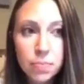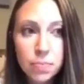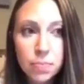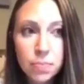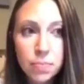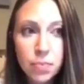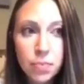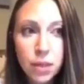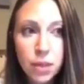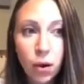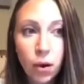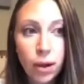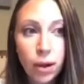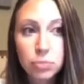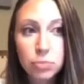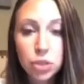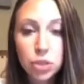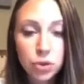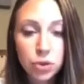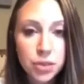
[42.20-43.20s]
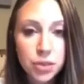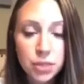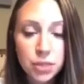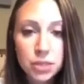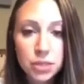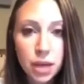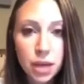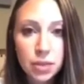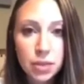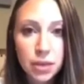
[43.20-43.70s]
Now, I'm sure this is
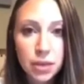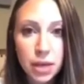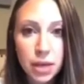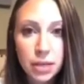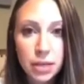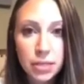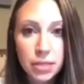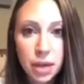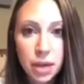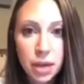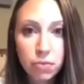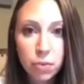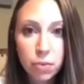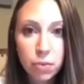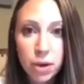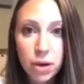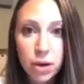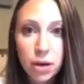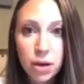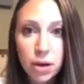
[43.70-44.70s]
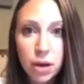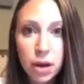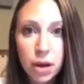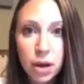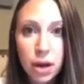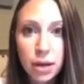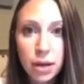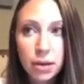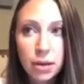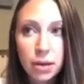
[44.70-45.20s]
not the case everywhere.
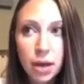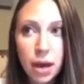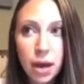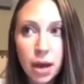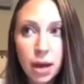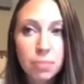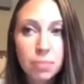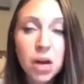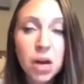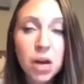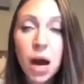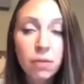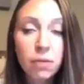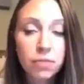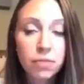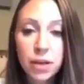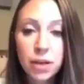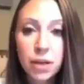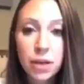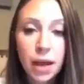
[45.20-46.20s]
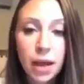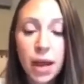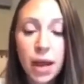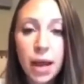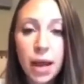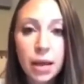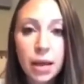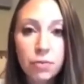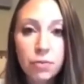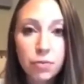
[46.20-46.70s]
I'm confident. I
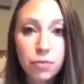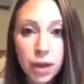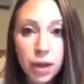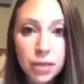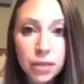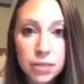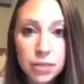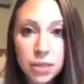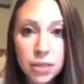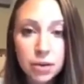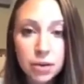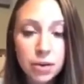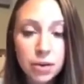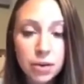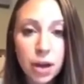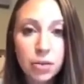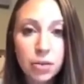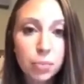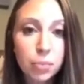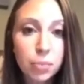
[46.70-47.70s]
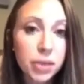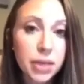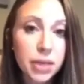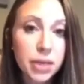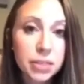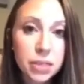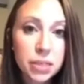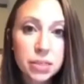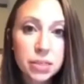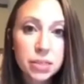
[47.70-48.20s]
have friends that are in other
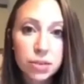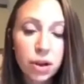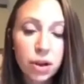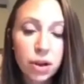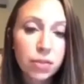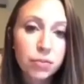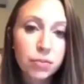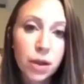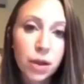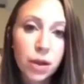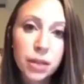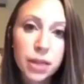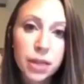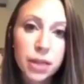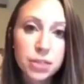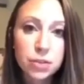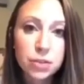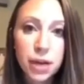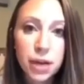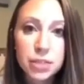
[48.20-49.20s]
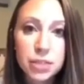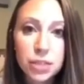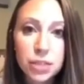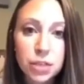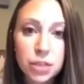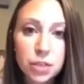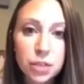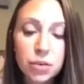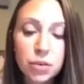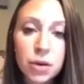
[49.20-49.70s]
places. They're on the front lines. They're in
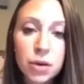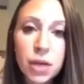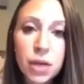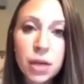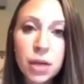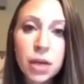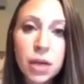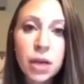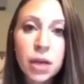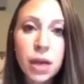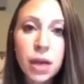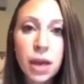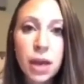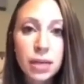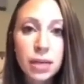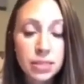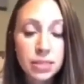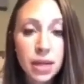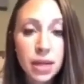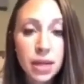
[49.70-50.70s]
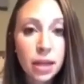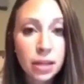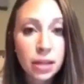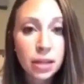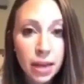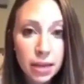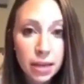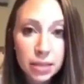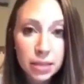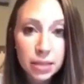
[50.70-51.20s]
ICU. And it's not
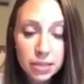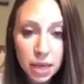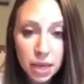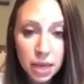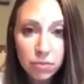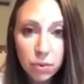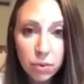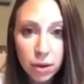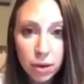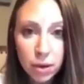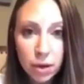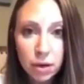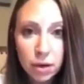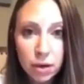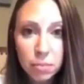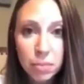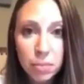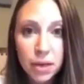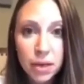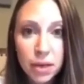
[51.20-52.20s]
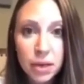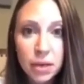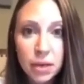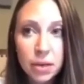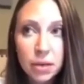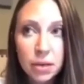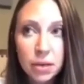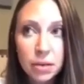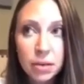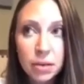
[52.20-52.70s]
like this everywhere. But
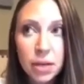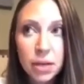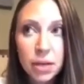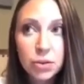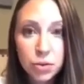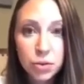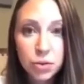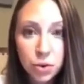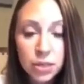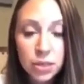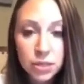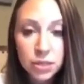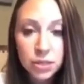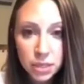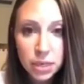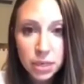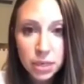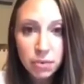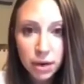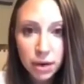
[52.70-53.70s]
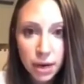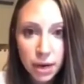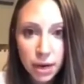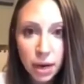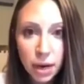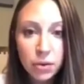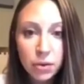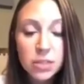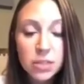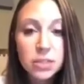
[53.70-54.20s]
in New York City right now,
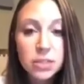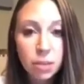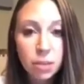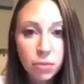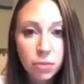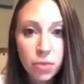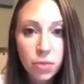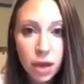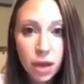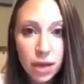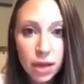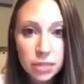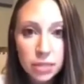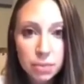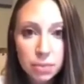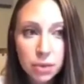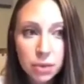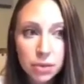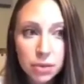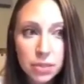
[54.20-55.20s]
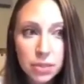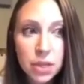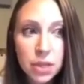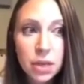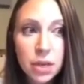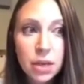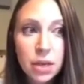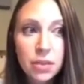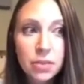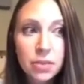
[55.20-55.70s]
in some of the hospitals,
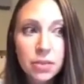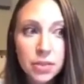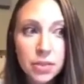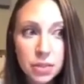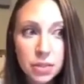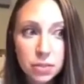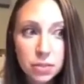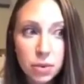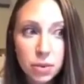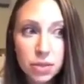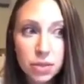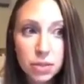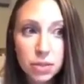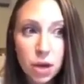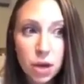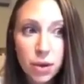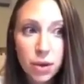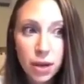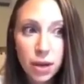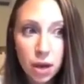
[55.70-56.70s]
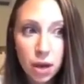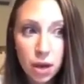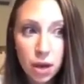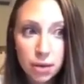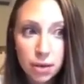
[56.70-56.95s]
this is what is going on.